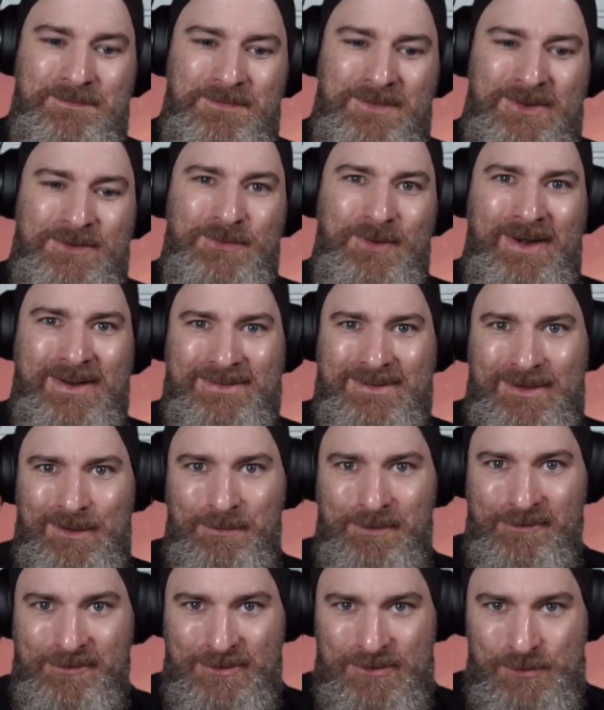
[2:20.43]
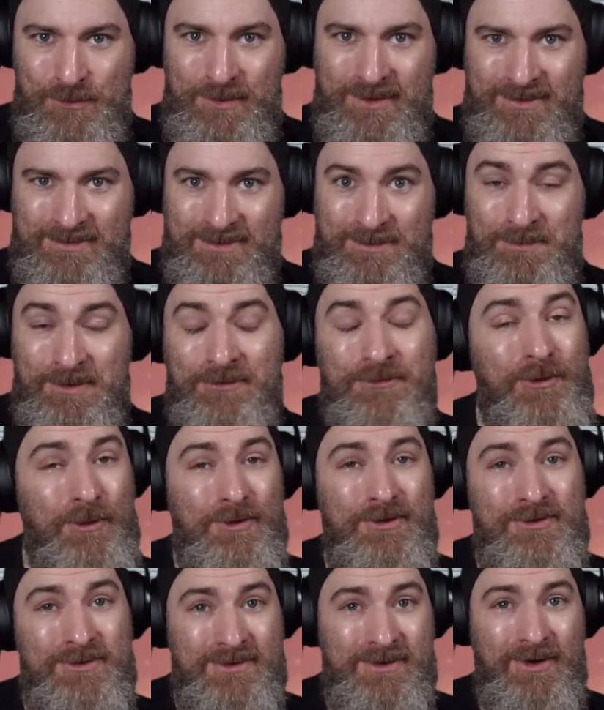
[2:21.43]
This one has a little bit of a twist. Before
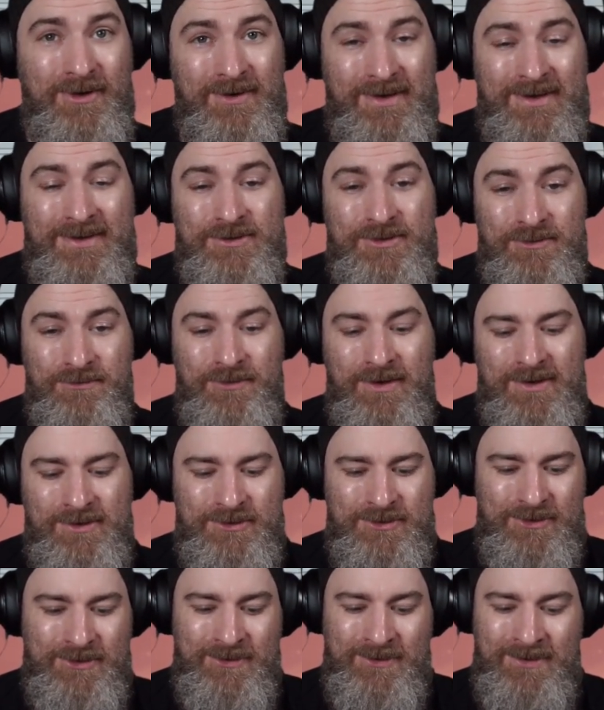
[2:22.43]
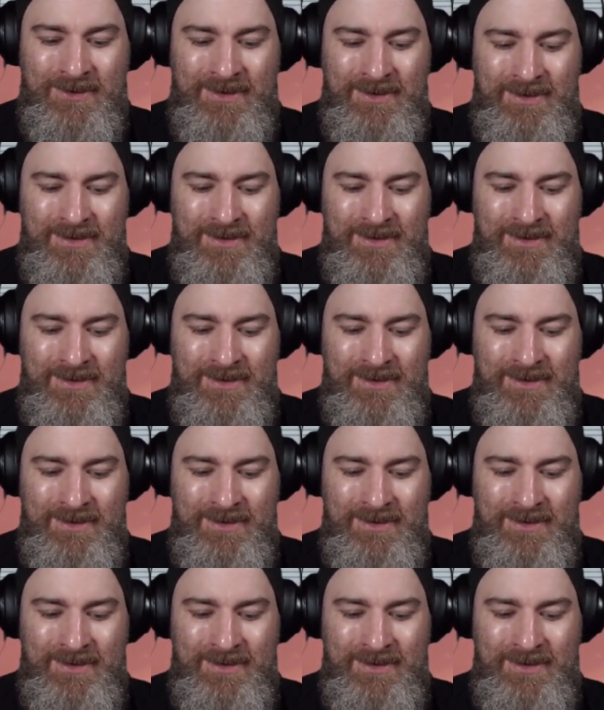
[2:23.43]
you start each adventure,